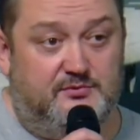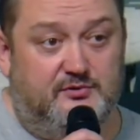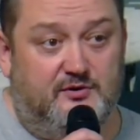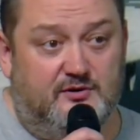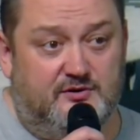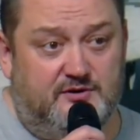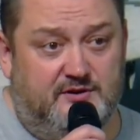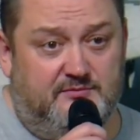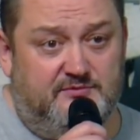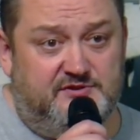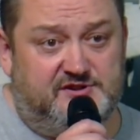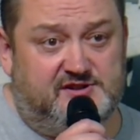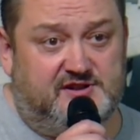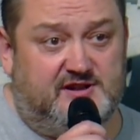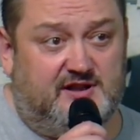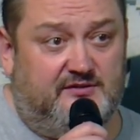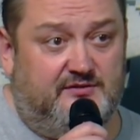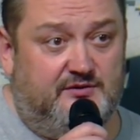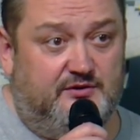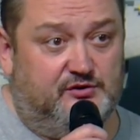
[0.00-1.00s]
up to
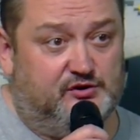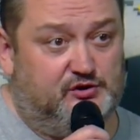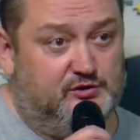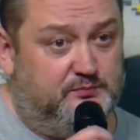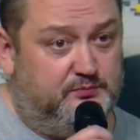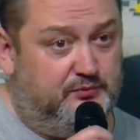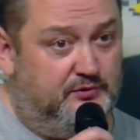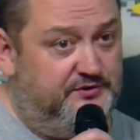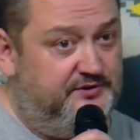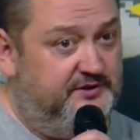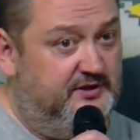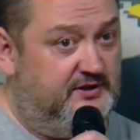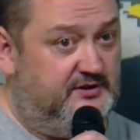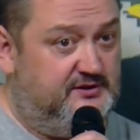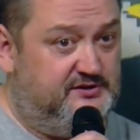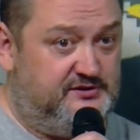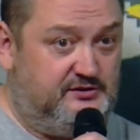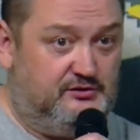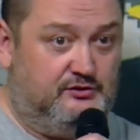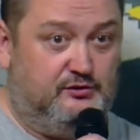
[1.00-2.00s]
you
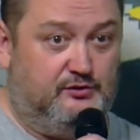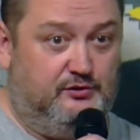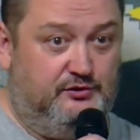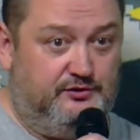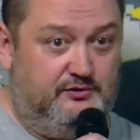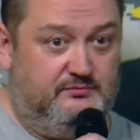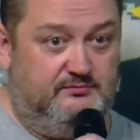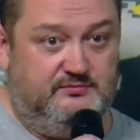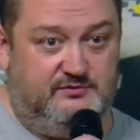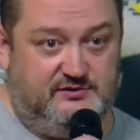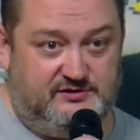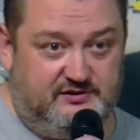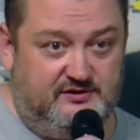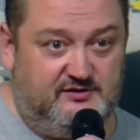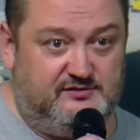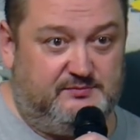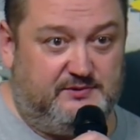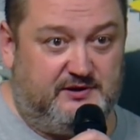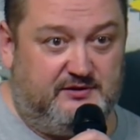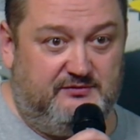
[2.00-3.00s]
and the
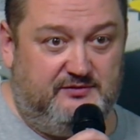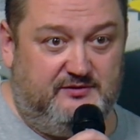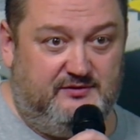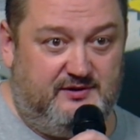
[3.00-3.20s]
third